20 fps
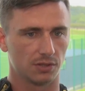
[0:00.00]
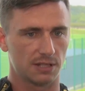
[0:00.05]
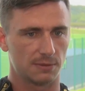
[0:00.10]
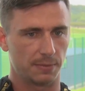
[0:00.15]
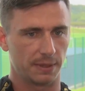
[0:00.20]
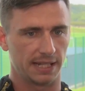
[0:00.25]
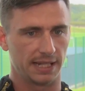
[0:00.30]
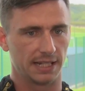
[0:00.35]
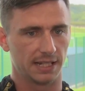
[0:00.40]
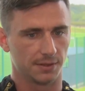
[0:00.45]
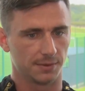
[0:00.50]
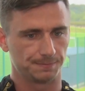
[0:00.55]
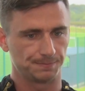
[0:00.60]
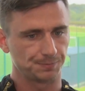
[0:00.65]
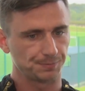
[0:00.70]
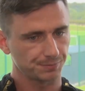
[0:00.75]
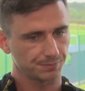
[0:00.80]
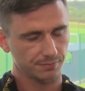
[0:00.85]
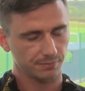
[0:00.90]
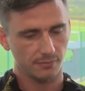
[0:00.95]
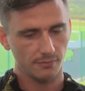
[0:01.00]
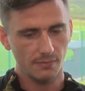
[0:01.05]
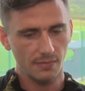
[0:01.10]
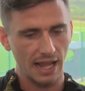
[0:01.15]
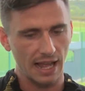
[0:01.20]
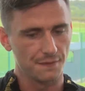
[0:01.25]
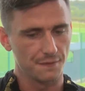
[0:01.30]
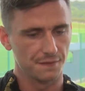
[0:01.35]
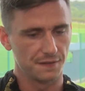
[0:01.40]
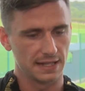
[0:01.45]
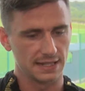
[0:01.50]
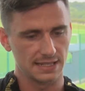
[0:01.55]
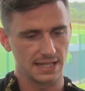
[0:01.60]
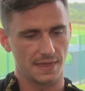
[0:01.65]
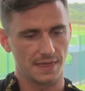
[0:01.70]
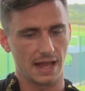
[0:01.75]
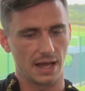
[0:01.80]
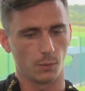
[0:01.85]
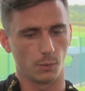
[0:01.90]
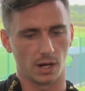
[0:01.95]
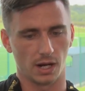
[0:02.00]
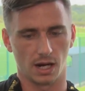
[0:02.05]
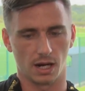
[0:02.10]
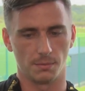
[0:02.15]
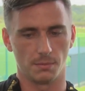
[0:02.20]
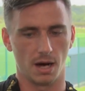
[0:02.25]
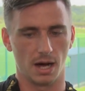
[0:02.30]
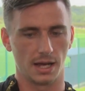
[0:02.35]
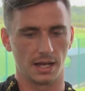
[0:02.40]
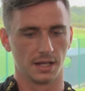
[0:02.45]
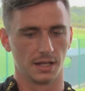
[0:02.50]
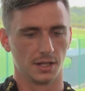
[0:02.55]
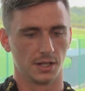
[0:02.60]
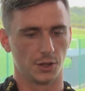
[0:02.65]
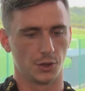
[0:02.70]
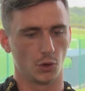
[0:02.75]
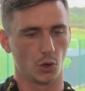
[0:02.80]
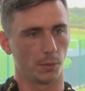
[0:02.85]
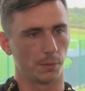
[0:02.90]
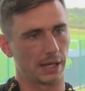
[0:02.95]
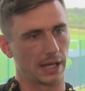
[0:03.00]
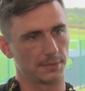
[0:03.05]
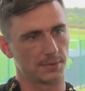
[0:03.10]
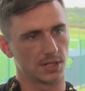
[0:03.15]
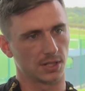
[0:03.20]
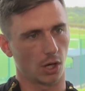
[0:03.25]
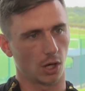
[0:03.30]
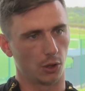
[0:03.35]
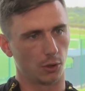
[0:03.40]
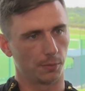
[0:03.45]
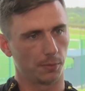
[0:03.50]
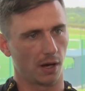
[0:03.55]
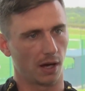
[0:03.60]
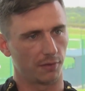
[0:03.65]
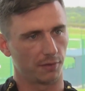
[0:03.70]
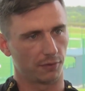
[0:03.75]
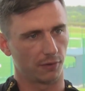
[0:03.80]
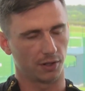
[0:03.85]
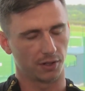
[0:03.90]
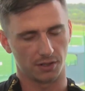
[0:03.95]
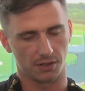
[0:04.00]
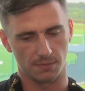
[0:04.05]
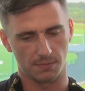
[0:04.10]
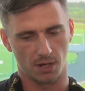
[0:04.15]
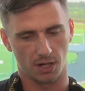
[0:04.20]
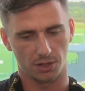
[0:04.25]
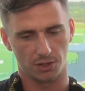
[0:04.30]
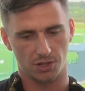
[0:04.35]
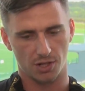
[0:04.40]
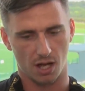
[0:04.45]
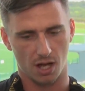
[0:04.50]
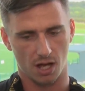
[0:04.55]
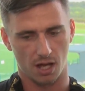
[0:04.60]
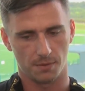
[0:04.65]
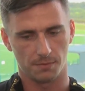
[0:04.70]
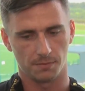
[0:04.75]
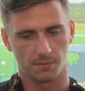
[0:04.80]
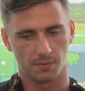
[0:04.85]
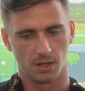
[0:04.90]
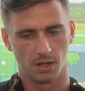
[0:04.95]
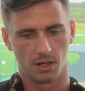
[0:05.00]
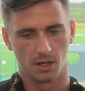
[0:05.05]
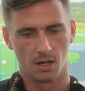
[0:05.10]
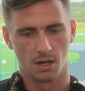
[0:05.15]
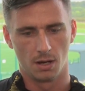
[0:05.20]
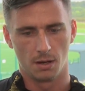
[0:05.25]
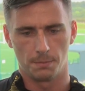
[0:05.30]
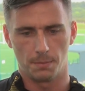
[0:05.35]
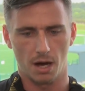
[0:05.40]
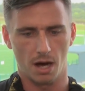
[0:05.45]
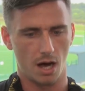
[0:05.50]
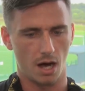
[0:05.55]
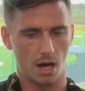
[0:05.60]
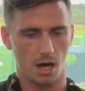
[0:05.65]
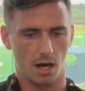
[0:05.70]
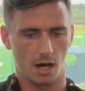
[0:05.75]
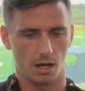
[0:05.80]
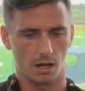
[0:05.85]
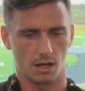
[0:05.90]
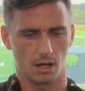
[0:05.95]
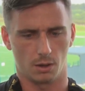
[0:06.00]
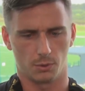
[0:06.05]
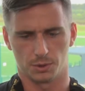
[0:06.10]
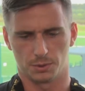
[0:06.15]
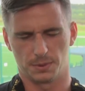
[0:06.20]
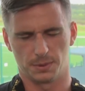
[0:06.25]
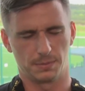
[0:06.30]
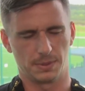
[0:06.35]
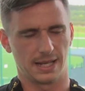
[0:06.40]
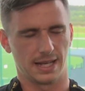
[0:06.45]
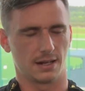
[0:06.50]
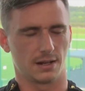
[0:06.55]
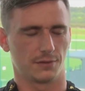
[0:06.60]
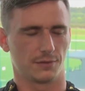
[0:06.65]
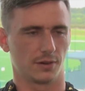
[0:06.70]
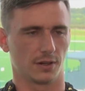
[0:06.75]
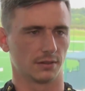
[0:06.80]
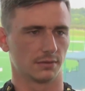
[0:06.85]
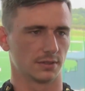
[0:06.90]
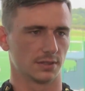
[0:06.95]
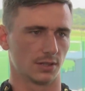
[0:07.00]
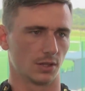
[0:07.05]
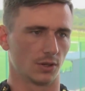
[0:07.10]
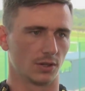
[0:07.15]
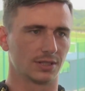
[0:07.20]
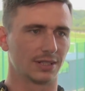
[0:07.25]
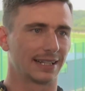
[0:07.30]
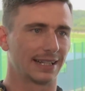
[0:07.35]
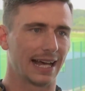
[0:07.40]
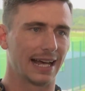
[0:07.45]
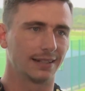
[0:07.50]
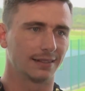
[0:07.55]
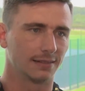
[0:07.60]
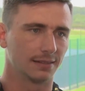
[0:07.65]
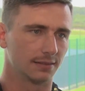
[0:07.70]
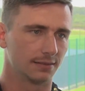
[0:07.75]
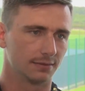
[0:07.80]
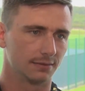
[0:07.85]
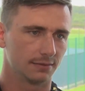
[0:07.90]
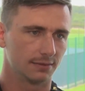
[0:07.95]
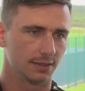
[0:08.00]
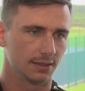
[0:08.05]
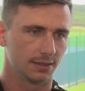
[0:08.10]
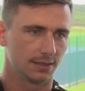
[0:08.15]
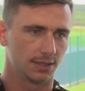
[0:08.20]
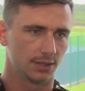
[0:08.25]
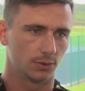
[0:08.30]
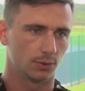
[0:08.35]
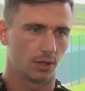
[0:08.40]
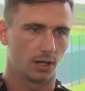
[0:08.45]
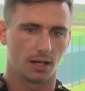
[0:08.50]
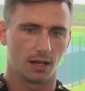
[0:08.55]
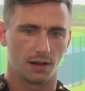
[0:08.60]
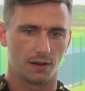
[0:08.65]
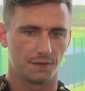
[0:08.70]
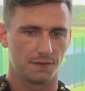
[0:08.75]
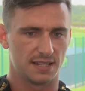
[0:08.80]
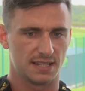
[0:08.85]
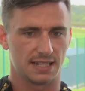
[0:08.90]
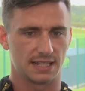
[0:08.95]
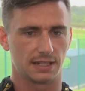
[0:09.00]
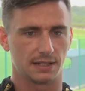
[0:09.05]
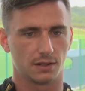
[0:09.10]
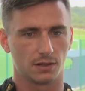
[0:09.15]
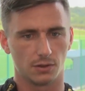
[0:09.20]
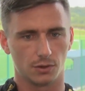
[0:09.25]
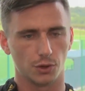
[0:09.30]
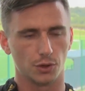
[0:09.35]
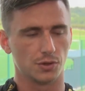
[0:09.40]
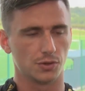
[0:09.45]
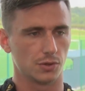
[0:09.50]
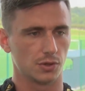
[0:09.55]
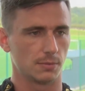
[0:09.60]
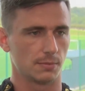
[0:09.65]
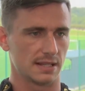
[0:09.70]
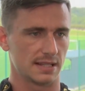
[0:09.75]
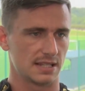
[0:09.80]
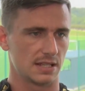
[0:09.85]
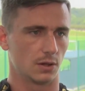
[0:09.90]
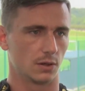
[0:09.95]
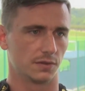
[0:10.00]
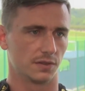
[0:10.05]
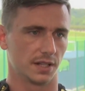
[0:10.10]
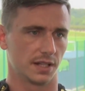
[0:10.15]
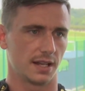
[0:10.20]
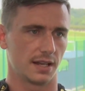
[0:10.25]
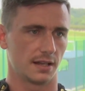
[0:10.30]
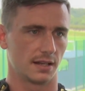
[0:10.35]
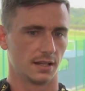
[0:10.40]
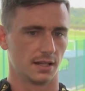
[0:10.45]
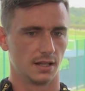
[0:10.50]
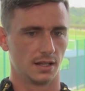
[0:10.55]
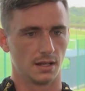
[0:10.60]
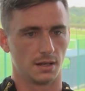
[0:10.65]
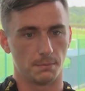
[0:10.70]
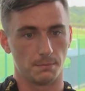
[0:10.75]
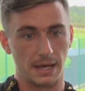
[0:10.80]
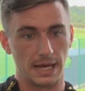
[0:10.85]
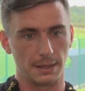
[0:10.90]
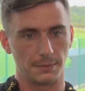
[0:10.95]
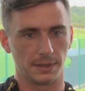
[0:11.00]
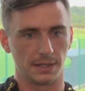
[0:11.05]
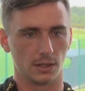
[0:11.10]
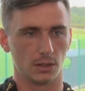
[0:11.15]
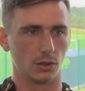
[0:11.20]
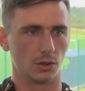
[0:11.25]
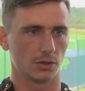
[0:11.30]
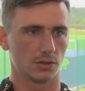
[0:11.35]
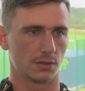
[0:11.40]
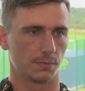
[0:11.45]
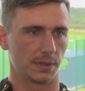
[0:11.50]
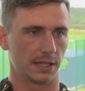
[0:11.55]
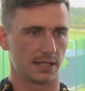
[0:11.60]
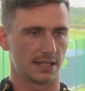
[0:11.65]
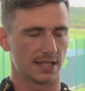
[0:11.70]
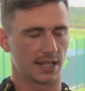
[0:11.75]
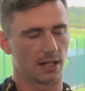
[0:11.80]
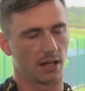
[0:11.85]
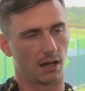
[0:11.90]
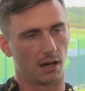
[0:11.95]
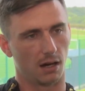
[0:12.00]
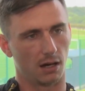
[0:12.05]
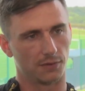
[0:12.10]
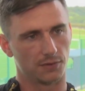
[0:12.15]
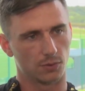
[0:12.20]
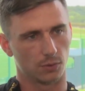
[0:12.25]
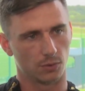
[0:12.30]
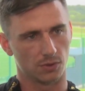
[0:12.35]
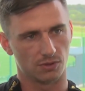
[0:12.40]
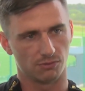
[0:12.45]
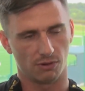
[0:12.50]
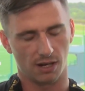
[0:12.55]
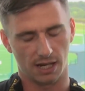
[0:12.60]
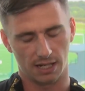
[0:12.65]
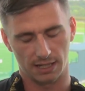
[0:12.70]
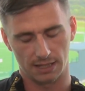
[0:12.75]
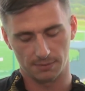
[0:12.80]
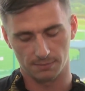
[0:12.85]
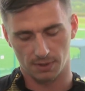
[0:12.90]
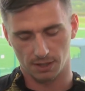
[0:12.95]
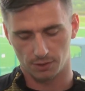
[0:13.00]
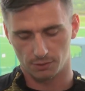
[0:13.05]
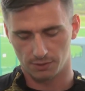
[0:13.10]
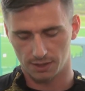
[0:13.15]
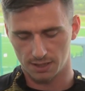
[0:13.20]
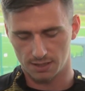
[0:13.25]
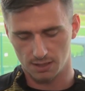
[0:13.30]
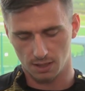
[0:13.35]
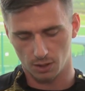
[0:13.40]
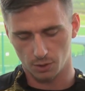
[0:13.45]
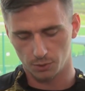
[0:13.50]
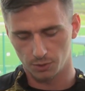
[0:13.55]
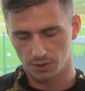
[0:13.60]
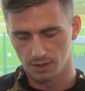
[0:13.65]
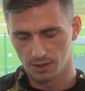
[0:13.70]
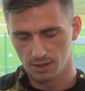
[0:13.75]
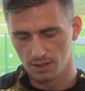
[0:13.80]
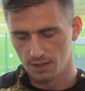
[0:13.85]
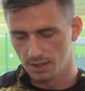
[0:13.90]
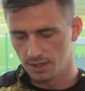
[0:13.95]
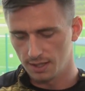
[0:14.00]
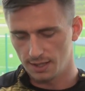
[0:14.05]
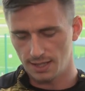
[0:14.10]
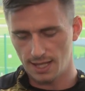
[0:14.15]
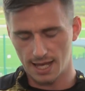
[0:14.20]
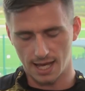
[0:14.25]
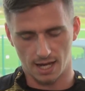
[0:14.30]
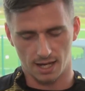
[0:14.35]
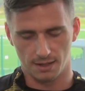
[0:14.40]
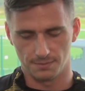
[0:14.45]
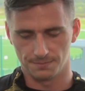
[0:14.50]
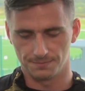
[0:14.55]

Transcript: speed and things like that, where I might not be able to cope up front as much. But I would be playing up front as long as I can, and until I physically couldn't do it myself, and then maybe look to be a centre half towards right at the end of my career. So yeah,